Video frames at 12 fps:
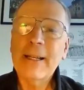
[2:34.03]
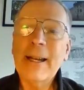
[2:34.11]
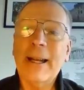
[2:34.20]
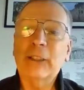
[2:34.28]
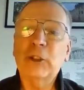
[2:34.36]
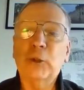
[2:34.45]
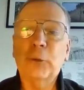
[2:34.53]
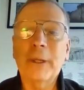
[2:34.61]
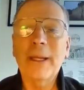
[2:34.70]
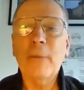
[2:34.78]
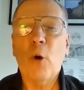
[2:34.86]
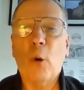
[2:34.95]

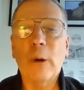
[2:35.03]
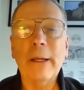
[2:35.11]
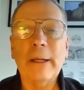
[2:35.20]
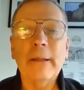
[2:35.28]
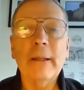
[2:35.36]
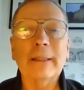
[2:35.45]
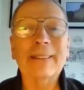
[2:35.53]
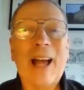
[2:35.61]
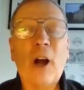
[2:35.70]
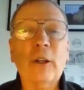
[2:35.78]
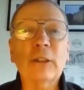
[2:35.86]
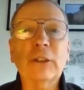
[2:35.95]
Extreme hoarding is
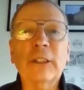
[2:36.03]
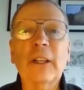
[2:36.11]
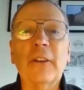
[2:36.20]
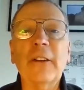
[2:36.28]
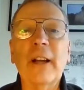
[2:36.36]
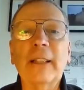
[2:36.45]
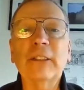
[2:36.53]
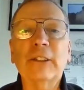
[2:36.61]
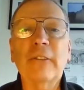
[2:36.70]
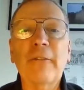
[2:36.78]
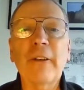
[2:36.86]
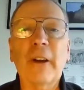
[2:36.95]
now considered a
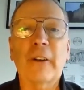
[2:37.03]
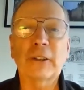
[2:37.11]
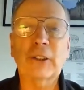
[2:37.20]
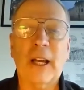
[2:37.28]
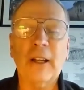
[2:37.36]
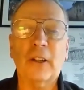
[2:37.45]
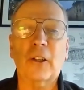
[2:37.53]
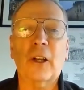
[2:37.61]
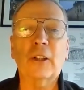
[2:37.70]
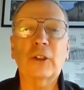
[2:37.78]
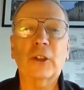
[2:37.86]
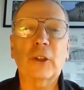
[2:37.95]
severe
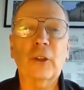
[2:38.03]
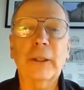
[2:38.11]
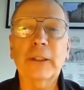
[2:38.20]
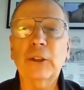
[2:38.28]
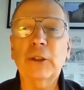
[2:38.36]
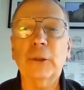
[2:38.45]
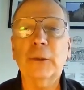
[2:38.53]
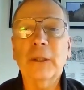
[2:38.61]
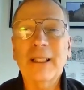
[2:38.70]
psychological issue